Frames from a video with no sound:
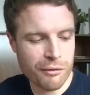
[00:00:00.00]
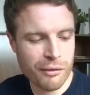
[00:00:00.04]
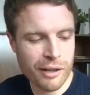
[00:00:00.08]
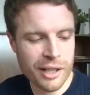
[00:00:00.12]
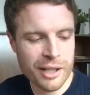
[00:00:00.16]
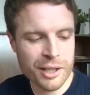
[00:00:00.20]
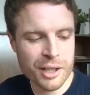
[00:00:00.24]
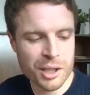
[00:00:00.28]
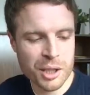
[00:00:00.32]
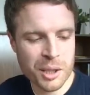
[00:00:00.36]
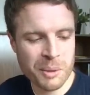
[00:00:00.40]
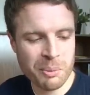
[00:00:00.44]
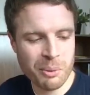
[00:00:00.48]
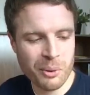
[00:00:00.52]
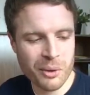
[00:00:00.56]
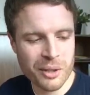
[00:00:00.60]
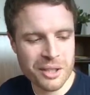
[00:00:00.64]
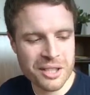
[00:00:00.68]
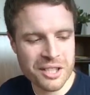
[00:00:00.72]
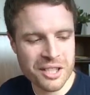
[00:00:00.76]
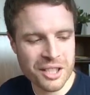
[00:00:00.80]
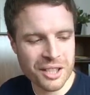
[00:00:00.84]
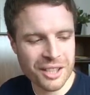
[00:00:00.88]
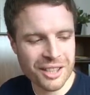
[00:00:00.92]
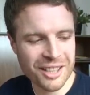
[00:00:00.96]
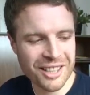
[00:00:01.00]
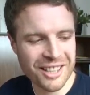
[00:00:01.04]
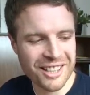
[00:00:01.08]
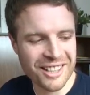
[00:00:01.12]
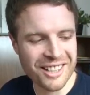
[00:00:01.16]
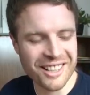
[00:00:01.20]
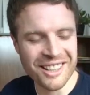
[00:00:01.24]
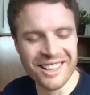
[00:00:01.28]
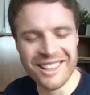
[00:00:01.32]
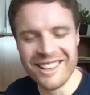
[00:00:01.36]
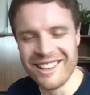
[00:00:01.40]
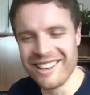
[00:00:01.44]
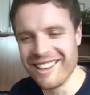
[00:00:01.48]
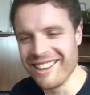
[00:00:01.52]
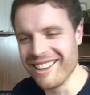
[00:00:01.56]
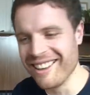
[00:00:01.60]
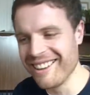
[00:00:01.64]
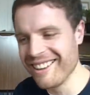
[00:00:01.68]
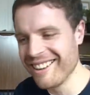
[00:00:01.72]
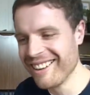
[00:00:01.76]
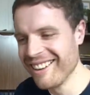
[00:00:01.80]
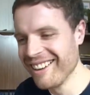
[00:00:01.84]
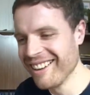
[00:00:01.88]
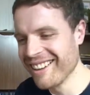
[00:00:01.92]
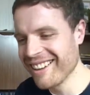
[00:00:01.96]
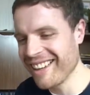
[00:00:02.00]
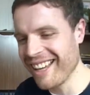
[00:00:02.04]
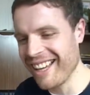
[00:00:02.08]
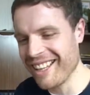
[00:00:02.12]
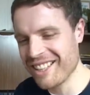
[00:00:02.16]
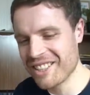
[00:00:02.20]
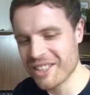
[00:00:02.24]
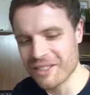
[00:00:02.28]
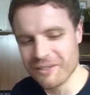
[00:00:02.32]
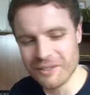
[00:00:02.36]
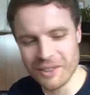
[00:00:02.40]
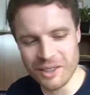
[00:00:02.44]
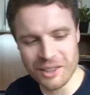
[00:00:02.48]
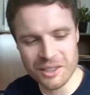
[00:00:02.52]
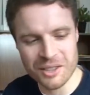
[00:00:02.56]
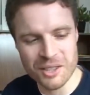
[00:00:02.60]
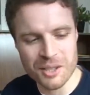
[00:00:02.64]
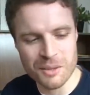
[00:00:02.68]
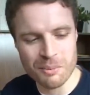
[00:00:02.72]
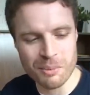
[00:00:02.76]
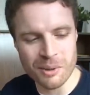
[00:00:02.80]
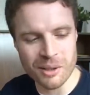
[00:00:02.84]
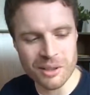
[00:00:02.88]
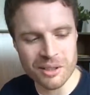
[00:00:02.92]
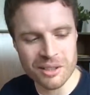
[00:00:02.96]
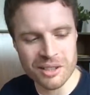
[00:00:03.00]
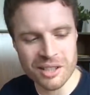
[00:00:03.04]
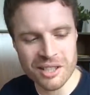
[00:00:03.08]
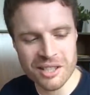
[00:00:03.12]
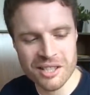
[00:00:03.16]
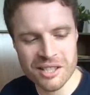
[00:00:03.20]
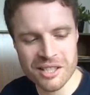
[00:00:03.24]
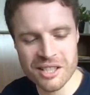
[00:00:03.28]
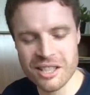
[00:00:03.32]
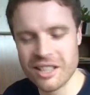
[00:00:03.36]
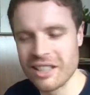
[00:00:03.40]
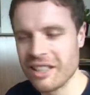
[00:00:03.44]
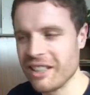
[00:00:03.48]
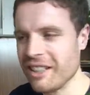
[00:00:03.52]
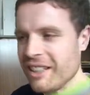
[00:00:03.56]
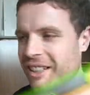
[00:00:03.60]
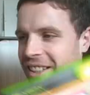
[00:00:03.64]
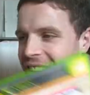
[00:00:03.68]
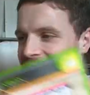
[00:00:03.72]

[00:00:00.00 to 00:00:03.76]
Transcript: really disappointing cash converters purchase.